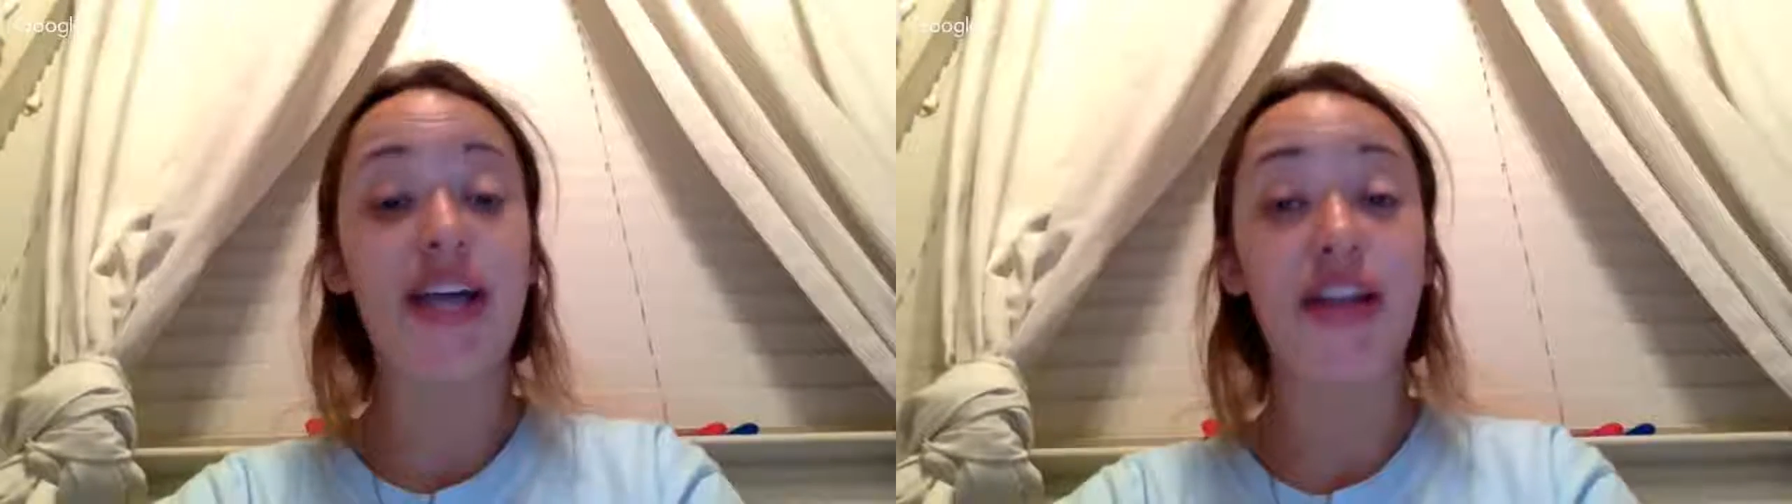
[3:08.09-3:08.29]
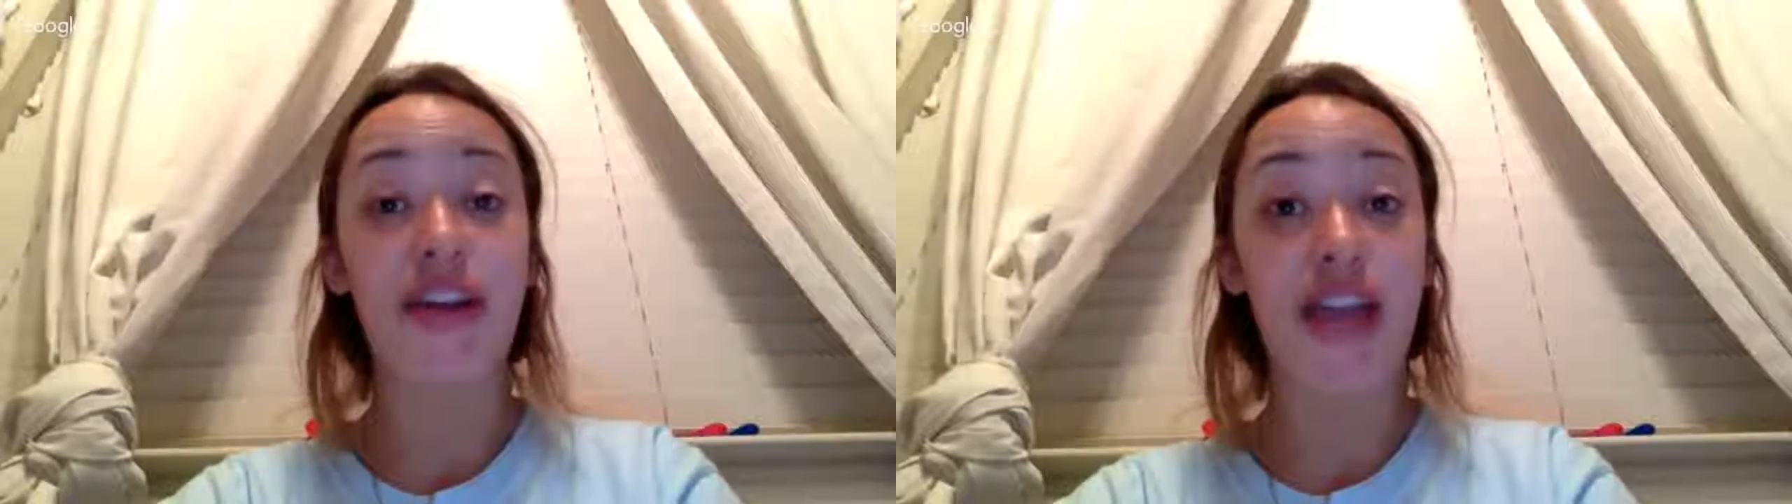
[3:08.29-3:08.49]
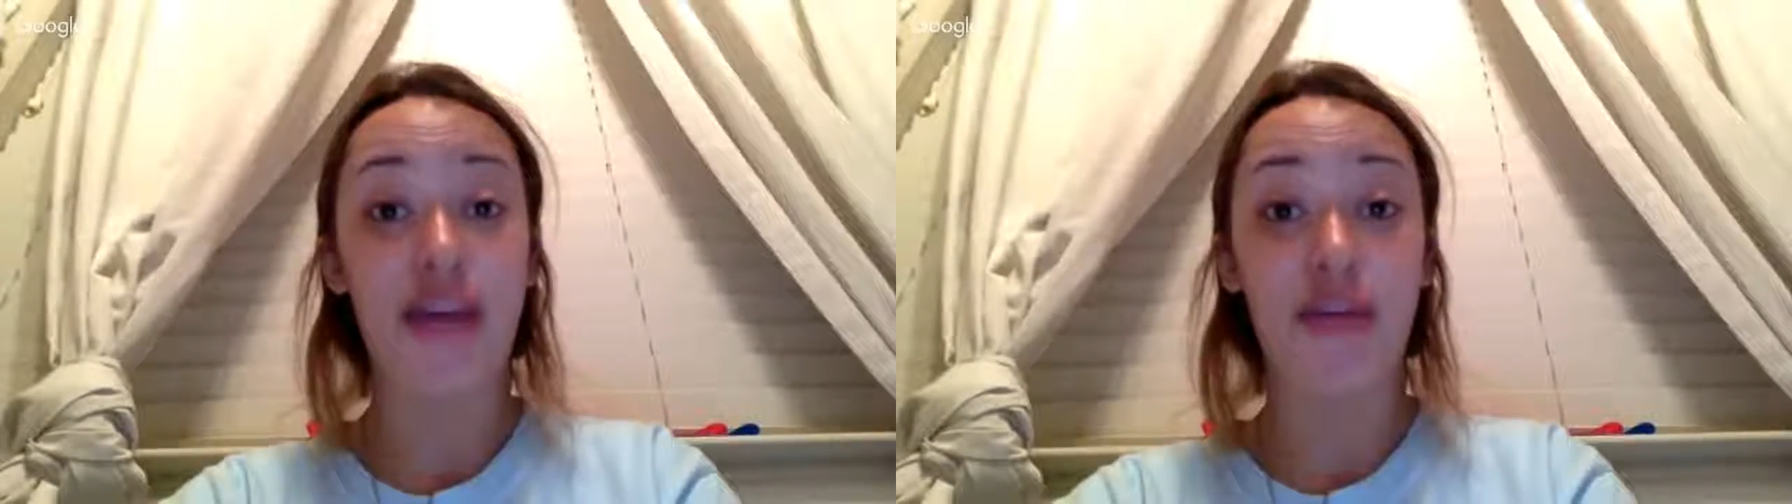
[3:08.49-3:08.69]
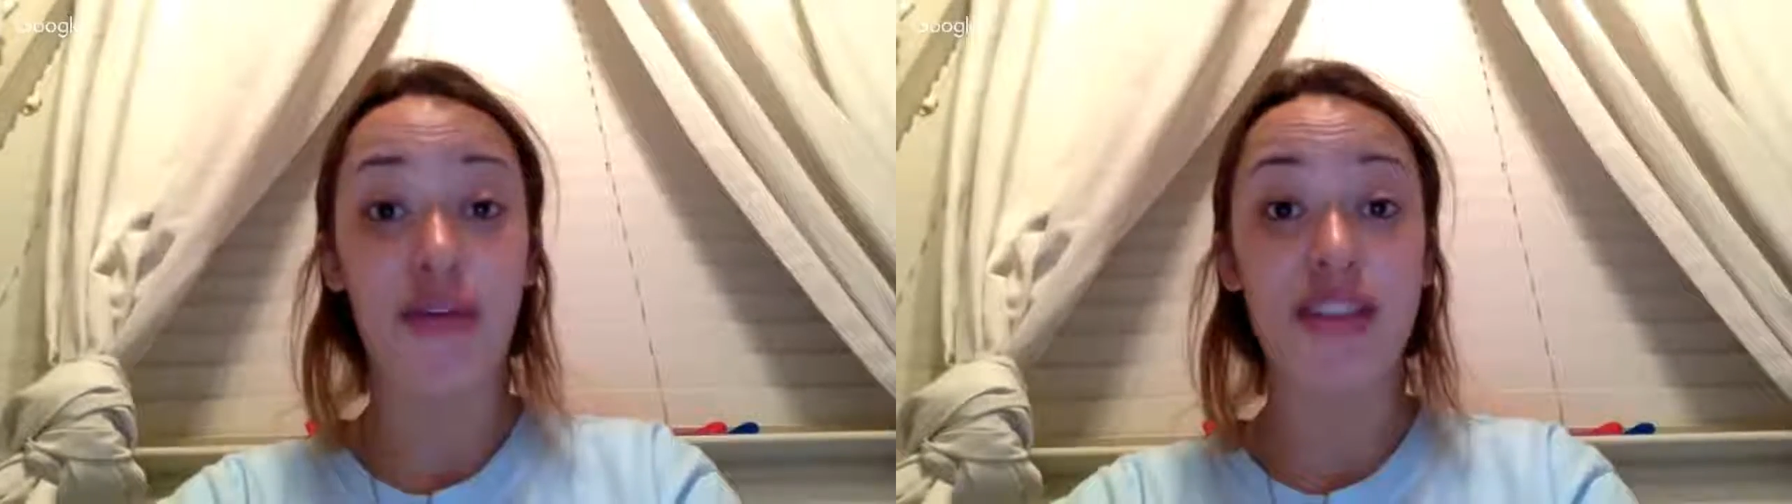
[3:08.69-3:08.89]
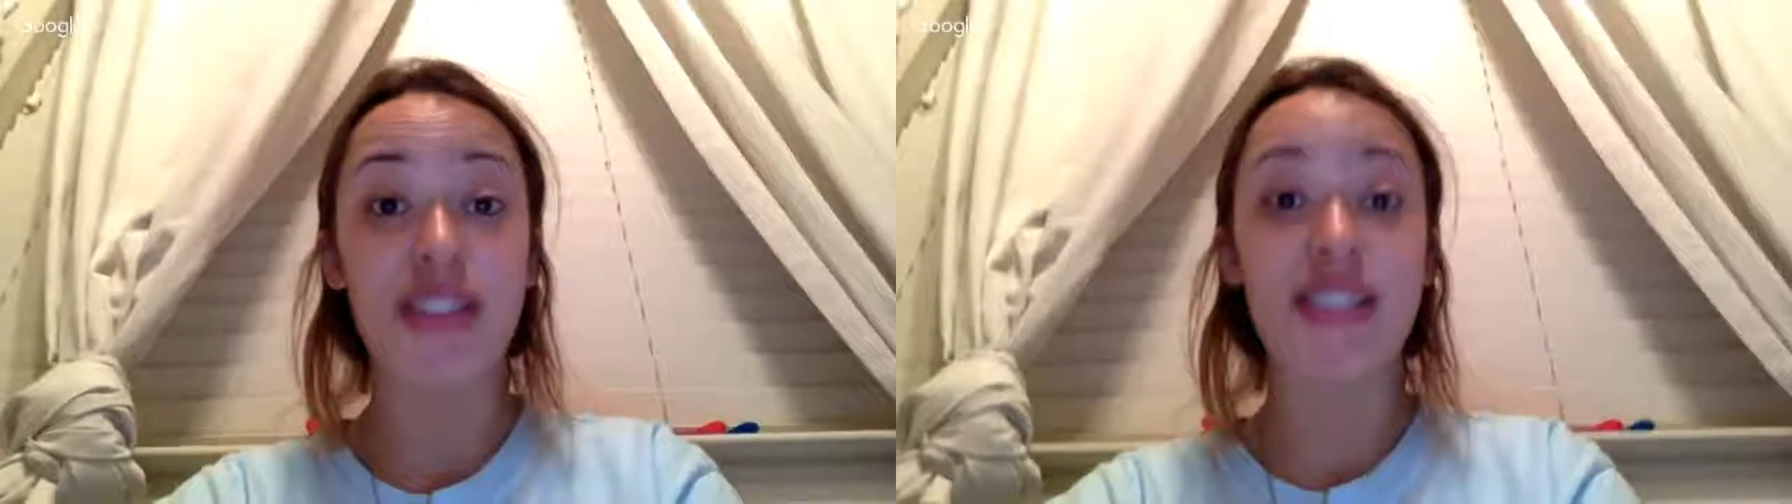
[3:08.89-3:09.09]
and to other
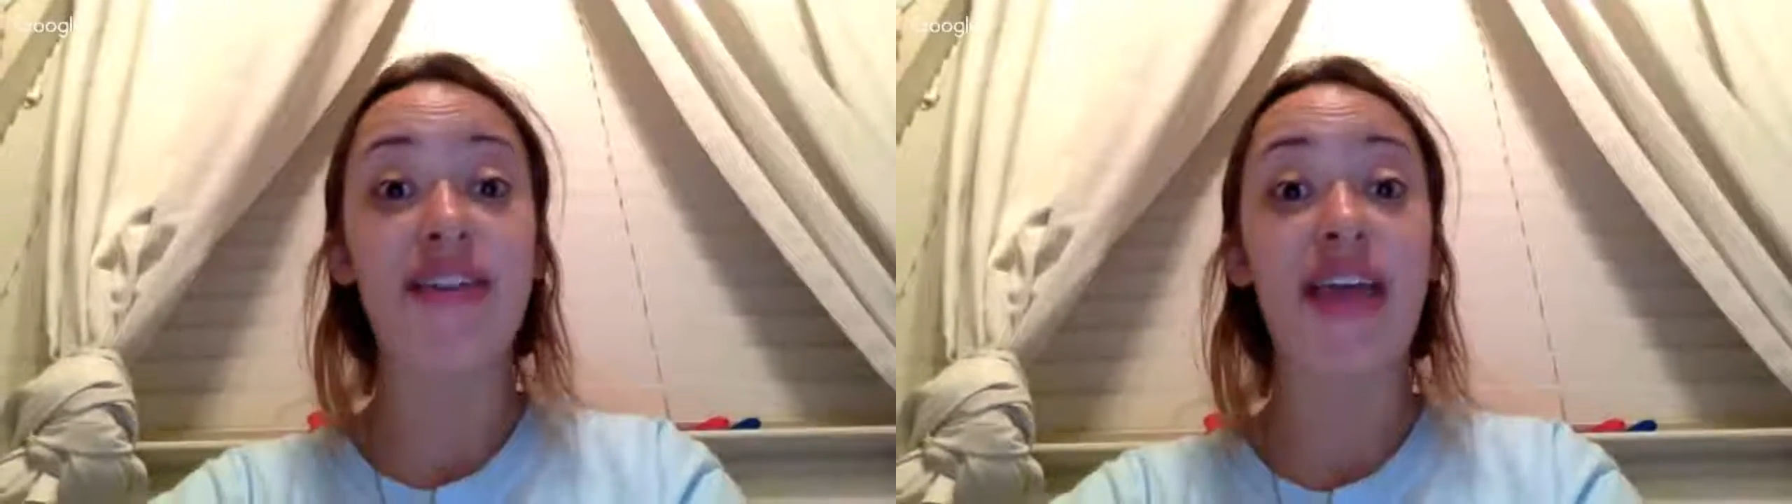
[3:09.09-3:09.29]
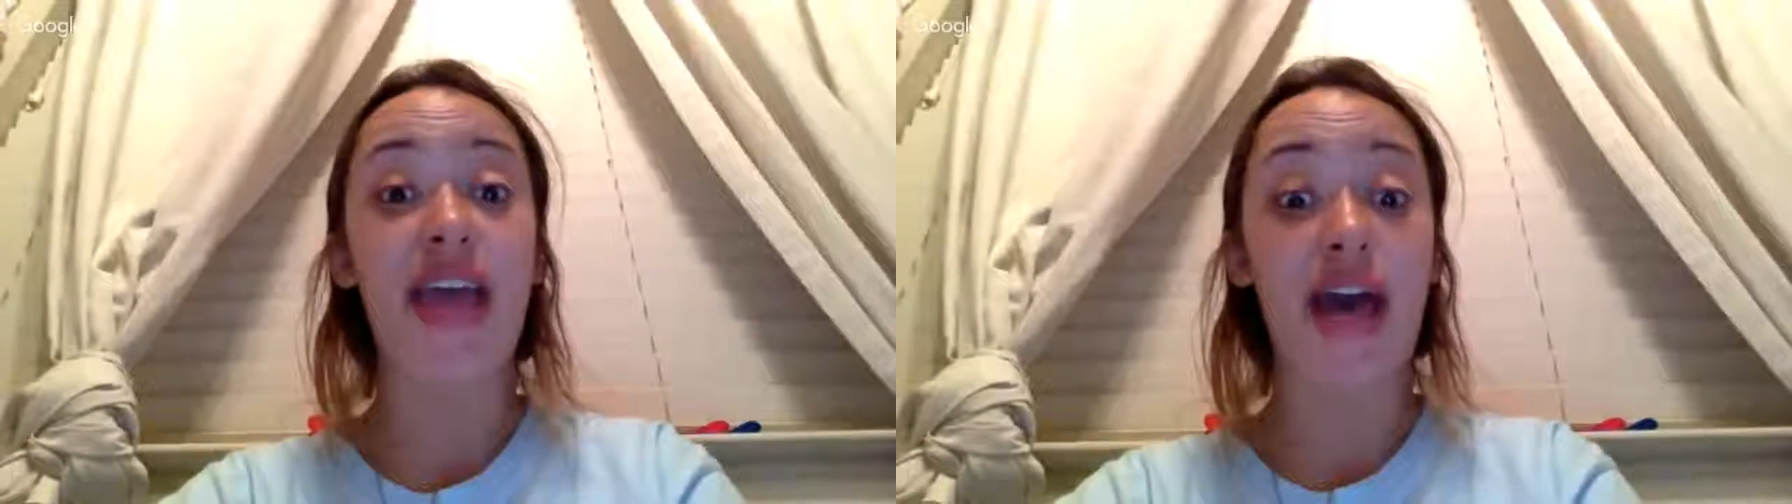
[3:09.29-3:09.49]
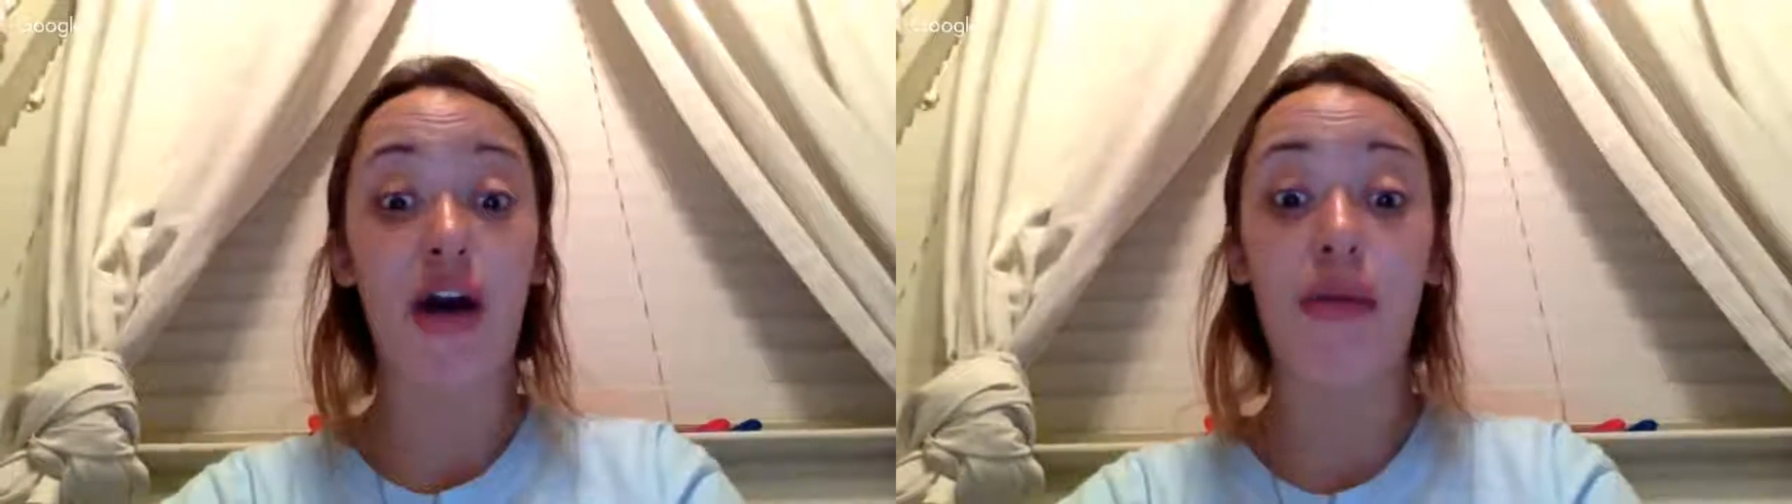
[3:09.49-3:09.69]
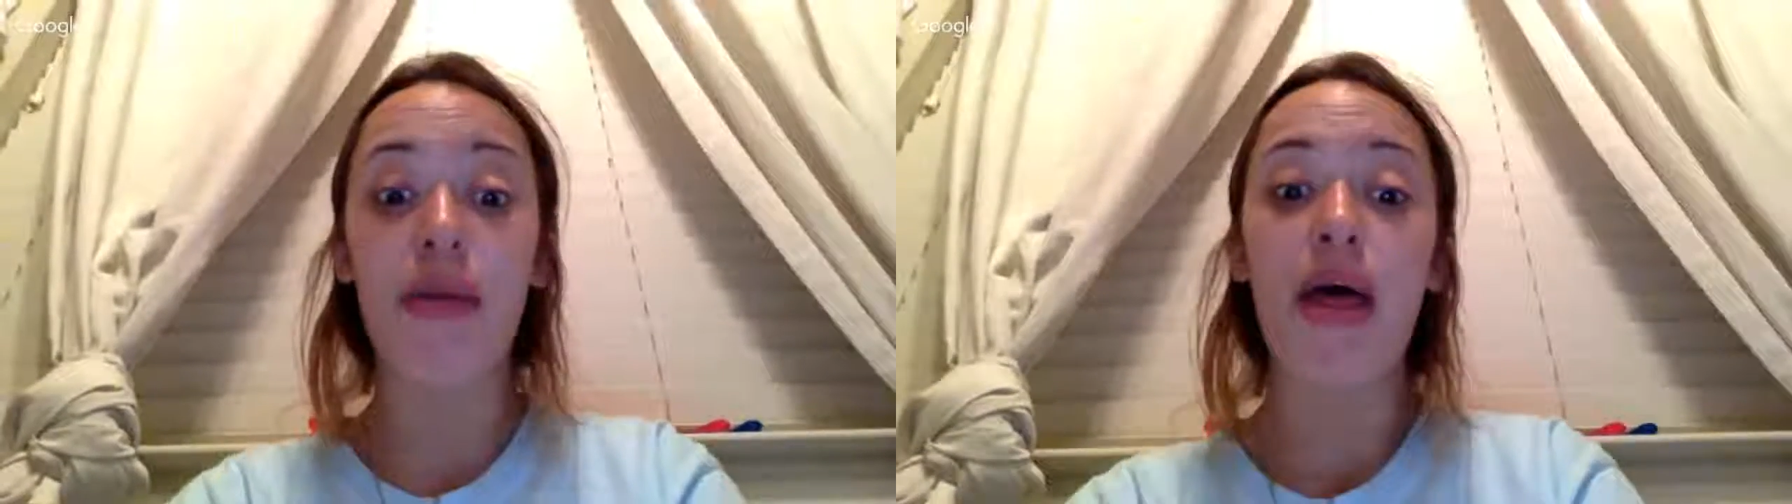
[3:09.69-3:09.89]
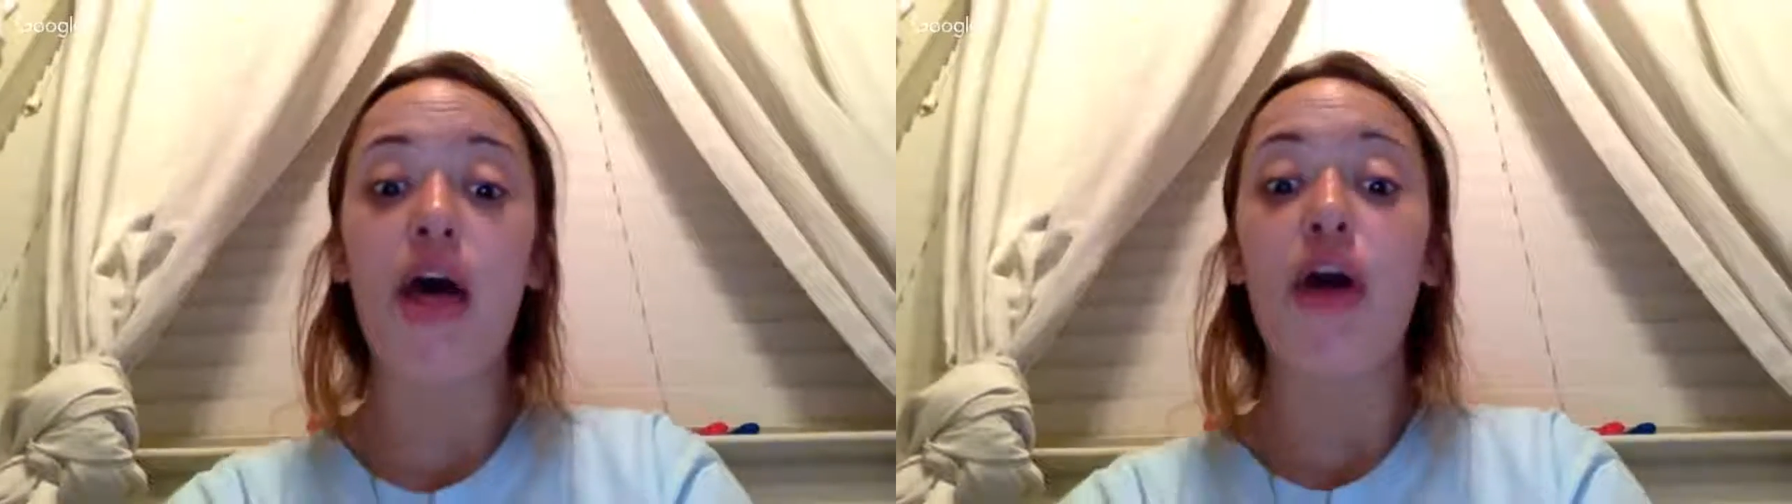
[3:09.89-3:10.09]
animals is that they
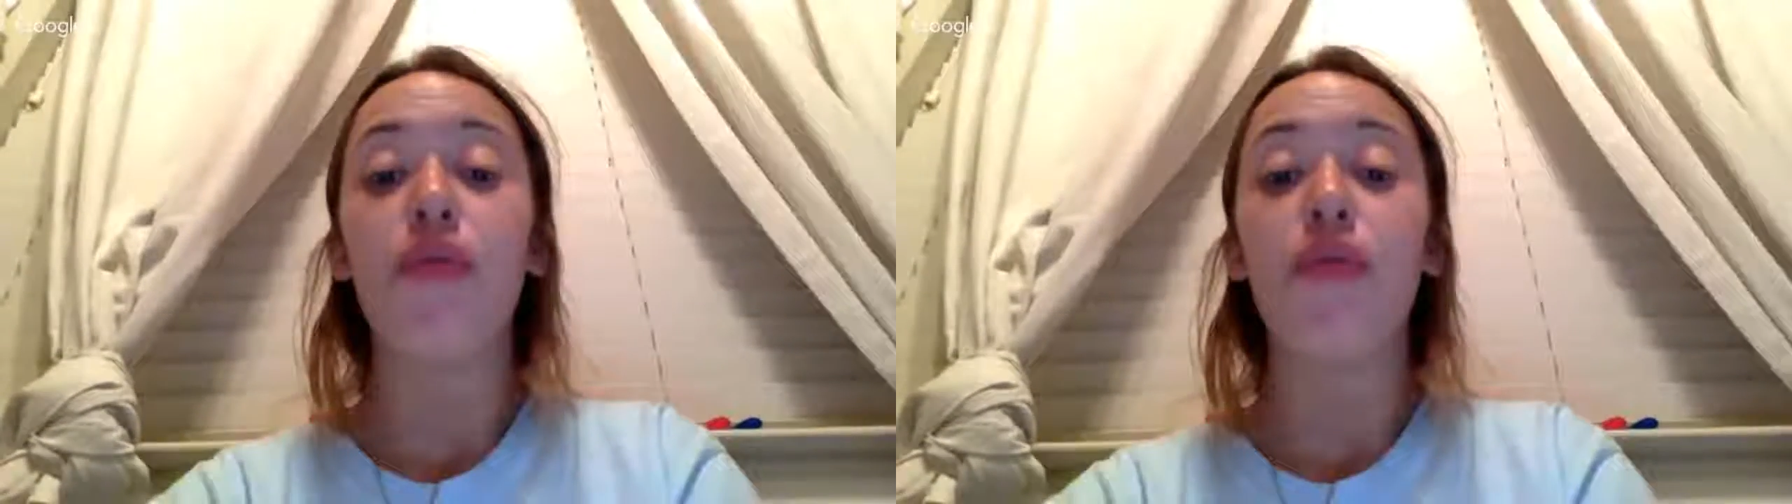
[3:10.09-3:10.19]
help